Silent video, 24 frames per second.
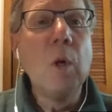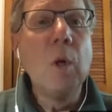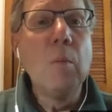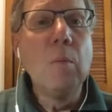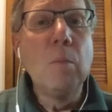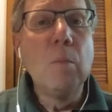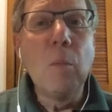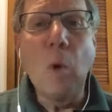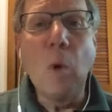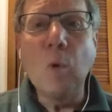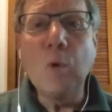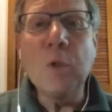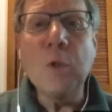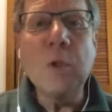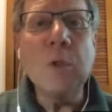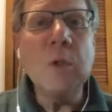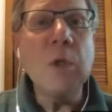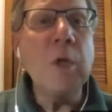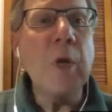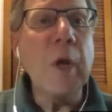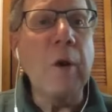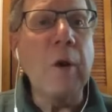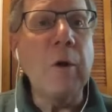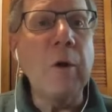Moses
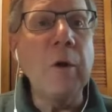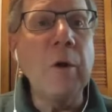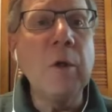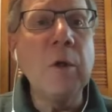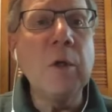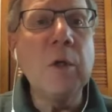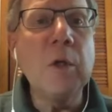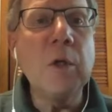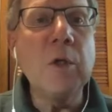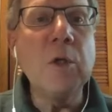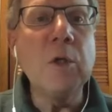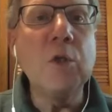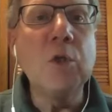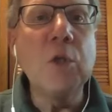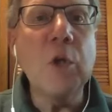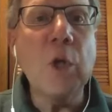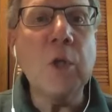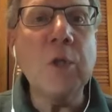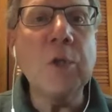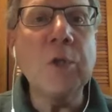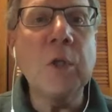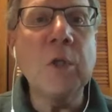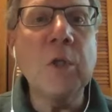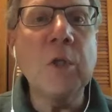and Aaron did
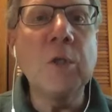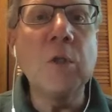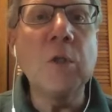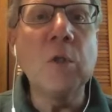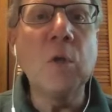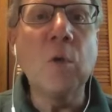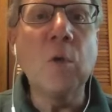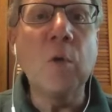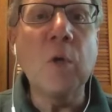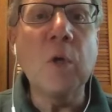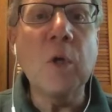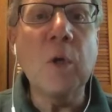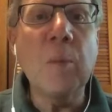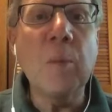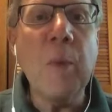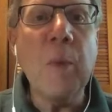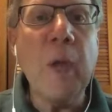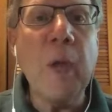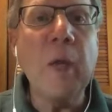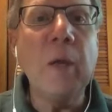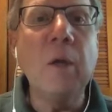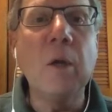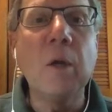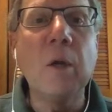just as the Lord
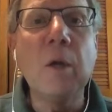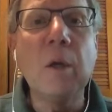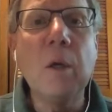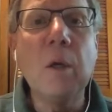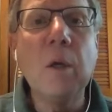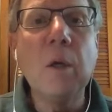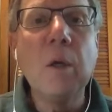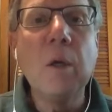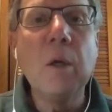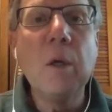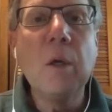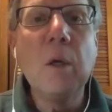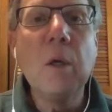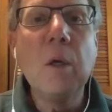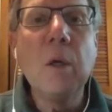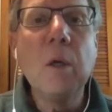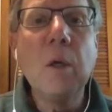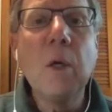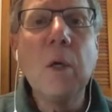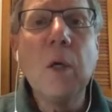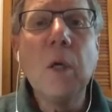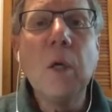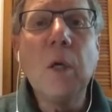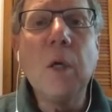commanded.
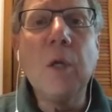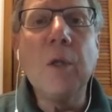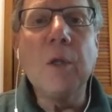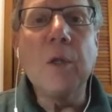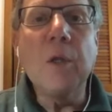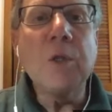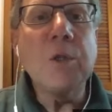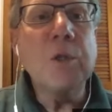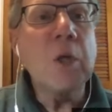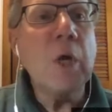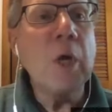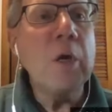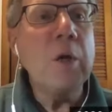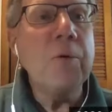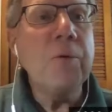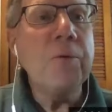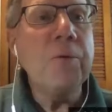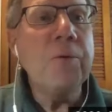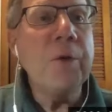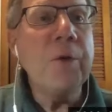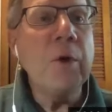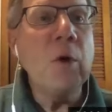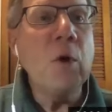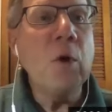In the sight of
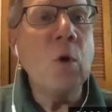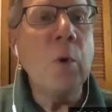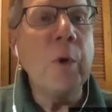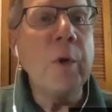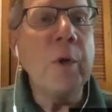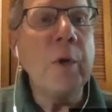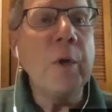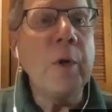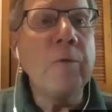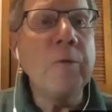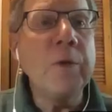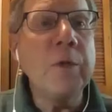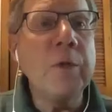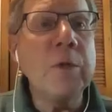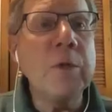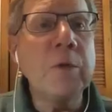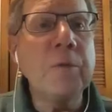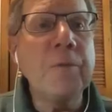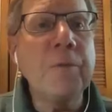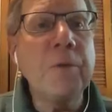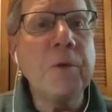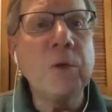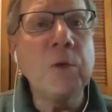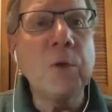Pharaoh and of his
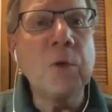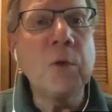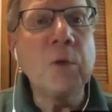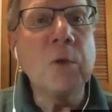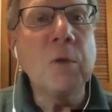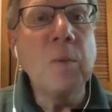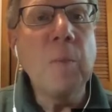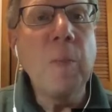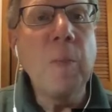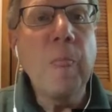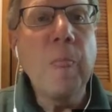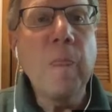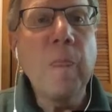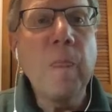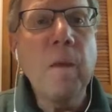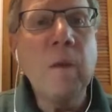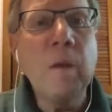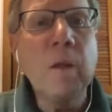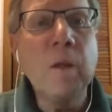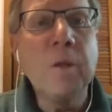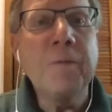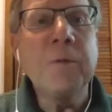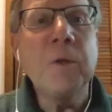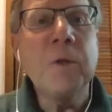officials, he
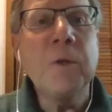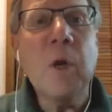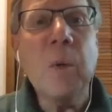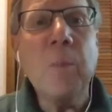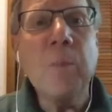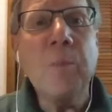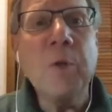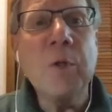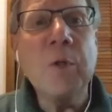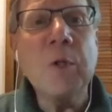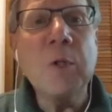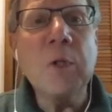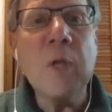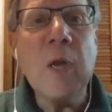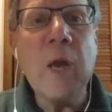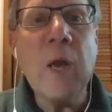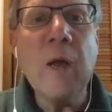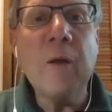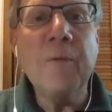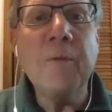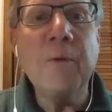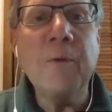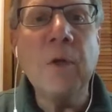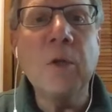lifted up the
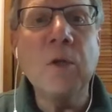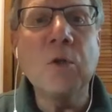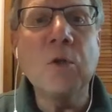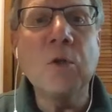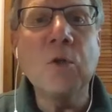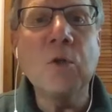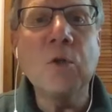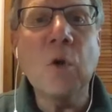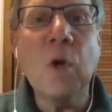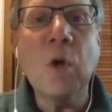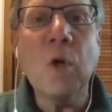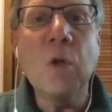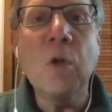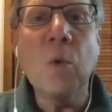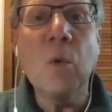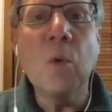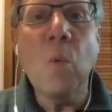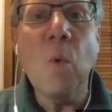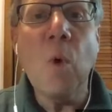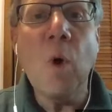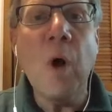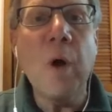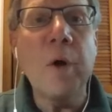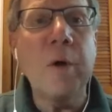staff and struck the
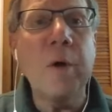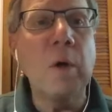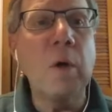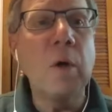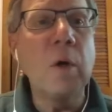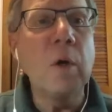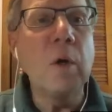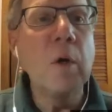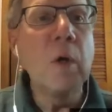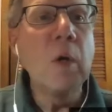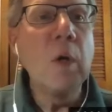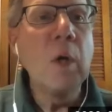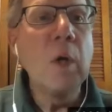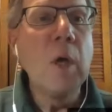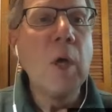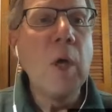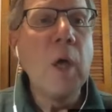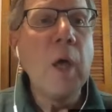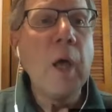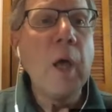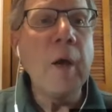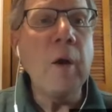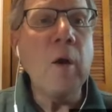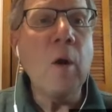water,
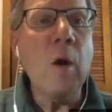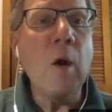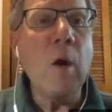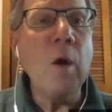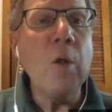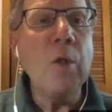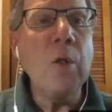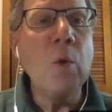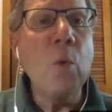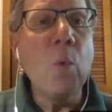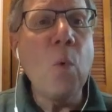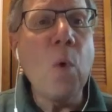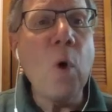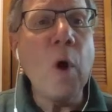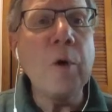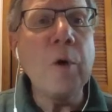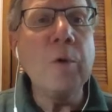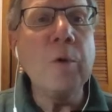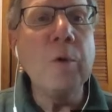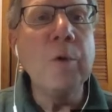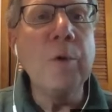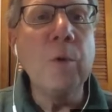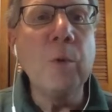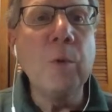and all the
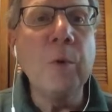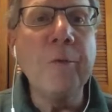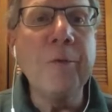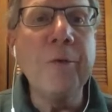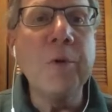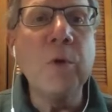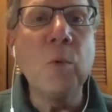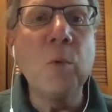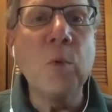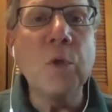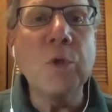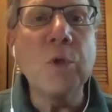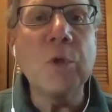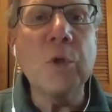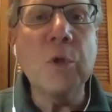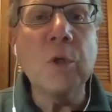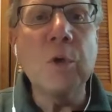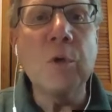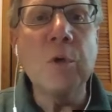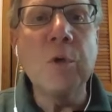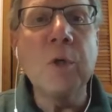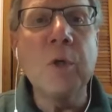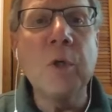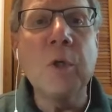water in the river was
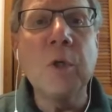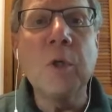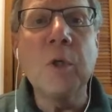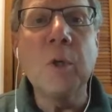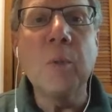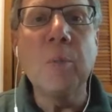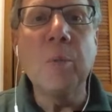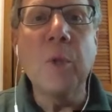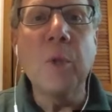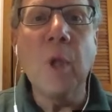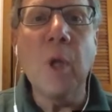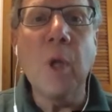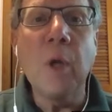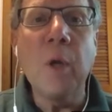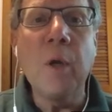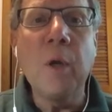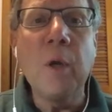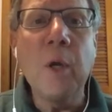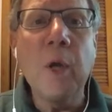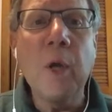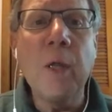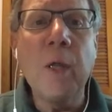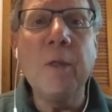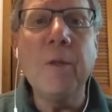turned into blood,
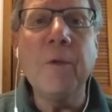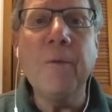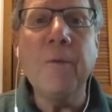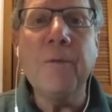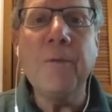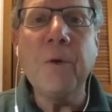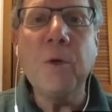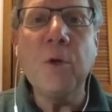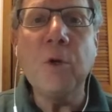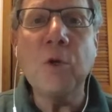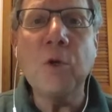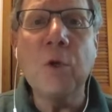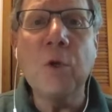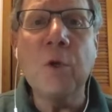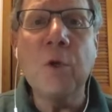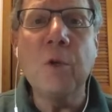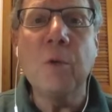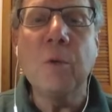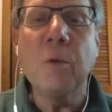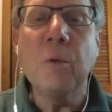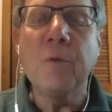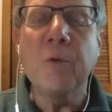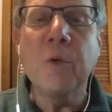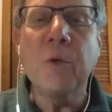and the fish in
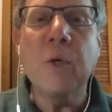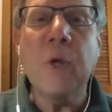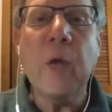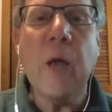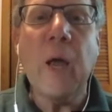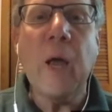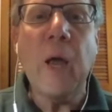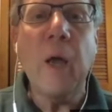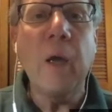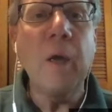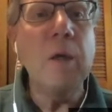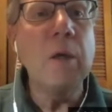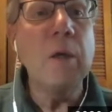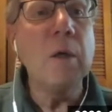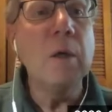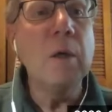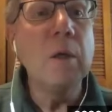the river died.